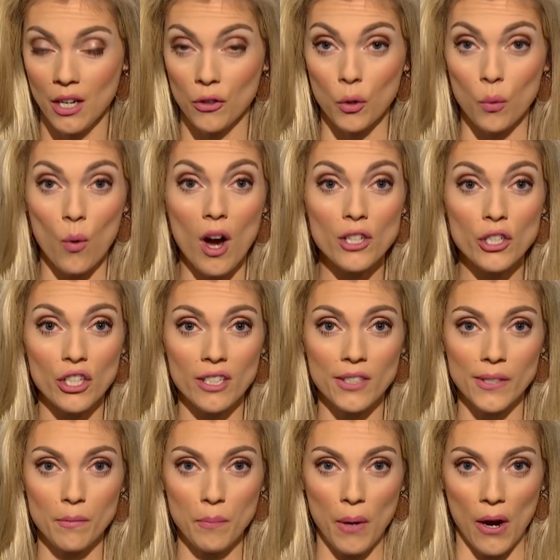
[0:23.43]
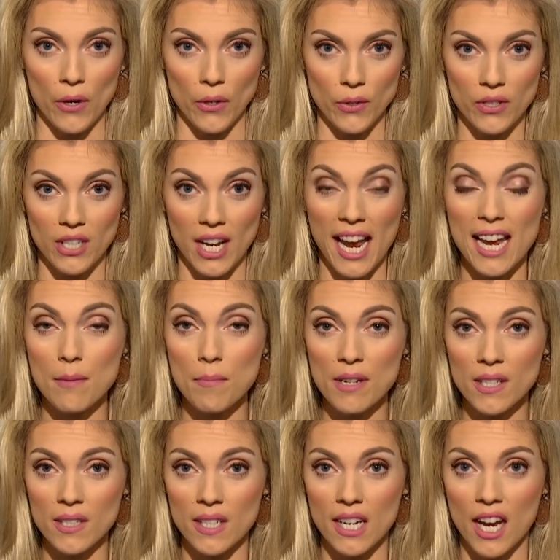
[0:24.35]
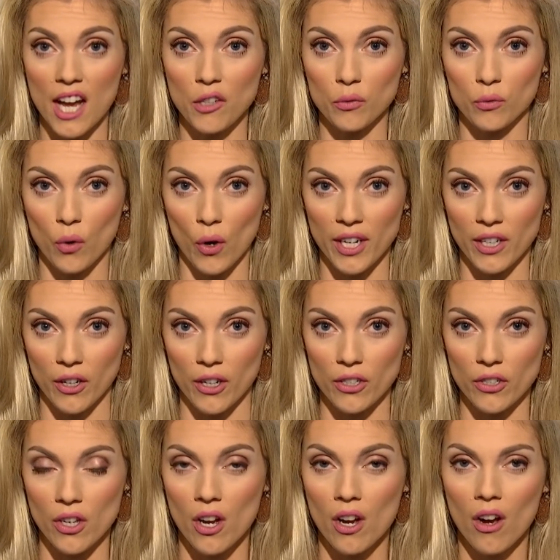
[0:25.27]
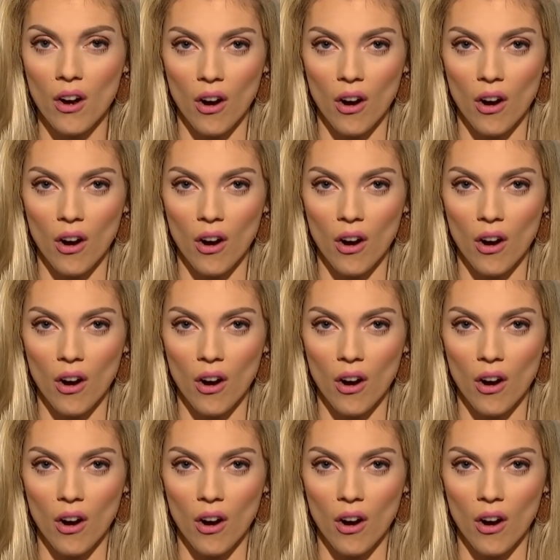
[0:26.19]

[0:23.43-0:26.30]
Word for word: The Washington Post, ABC, and Reuters